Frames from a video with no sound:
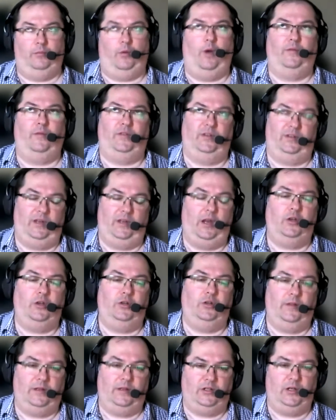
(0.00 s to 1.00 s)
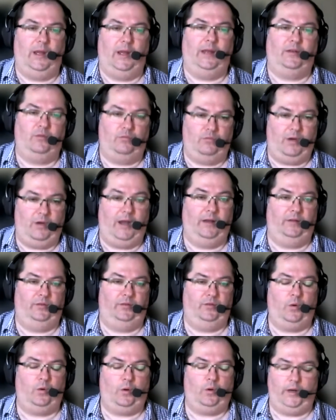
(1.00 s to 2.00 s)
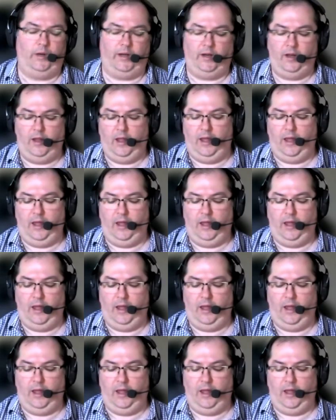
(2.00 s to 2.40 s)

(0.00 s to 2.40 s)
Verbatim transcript: Obviously, I knew that you had to write a story,